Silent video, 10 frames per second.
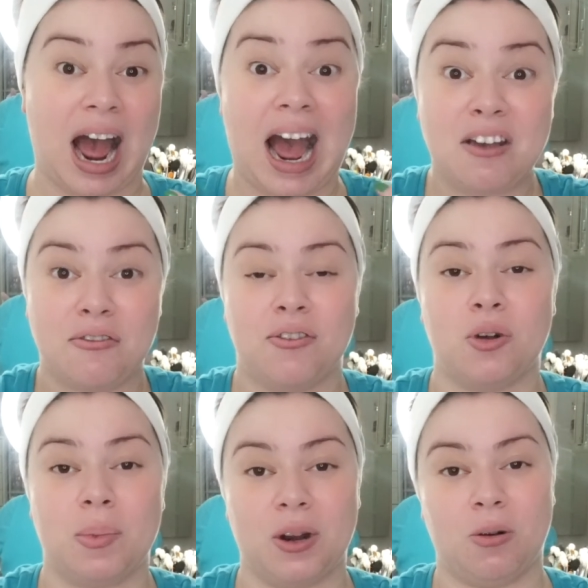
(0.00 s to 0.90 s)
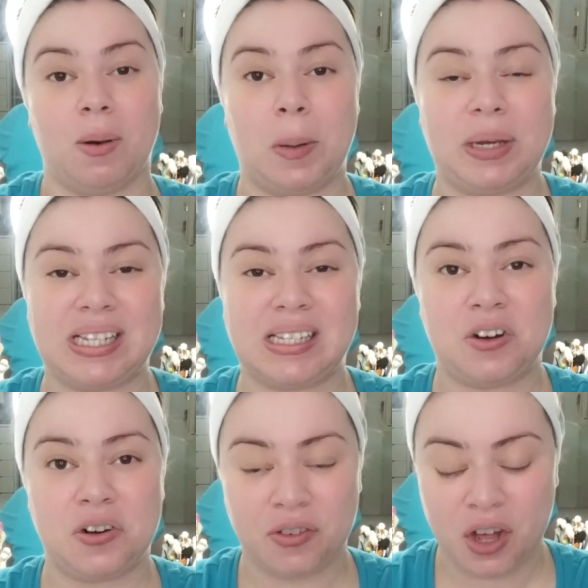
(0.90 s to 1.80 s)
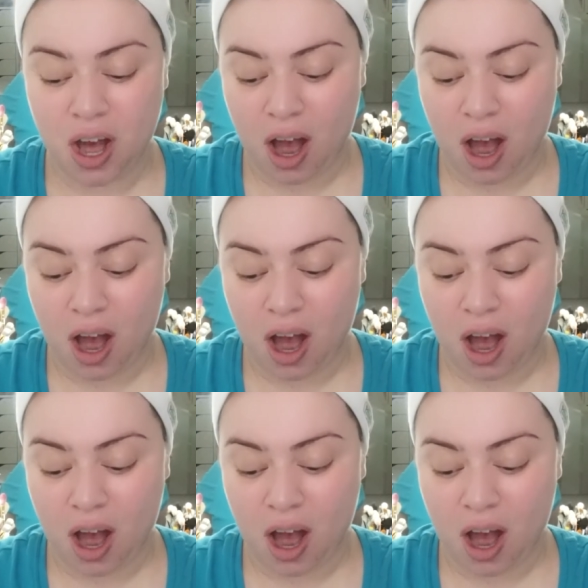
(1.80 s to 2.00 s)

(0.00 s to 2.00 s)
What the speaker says: I feel better about myself.